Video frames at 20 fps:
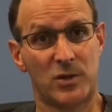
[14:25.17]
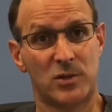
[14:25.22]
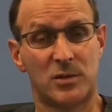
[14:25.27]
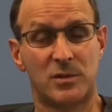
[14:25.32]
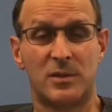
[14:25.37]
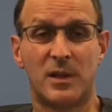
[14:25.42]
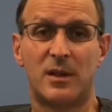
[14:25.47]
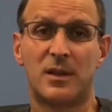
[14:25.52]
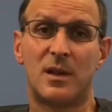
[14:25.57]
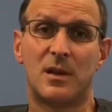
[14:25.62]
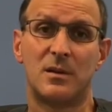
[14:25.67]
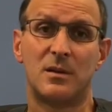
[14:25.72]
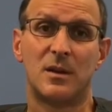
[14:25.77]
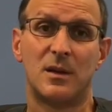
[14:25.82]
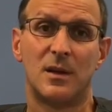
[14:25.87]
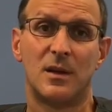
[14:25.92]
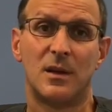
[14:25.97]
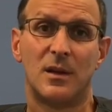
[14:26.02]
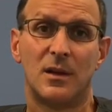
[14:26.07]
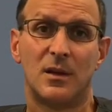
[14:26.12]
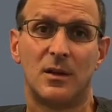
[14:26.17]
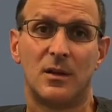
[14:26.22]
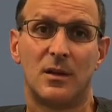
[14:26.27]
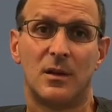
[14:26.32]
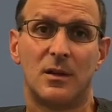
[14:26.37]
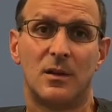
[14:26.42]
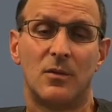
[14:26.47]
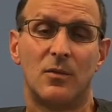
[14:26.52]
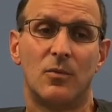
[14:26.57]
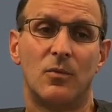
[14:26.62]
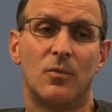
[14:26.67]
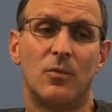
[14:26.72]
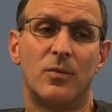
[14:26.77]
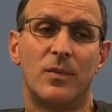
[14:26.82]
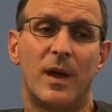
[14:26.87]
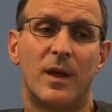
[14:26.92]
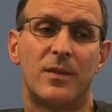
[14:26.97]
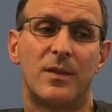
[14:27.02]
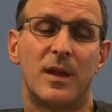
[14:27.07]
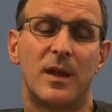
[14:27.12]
that they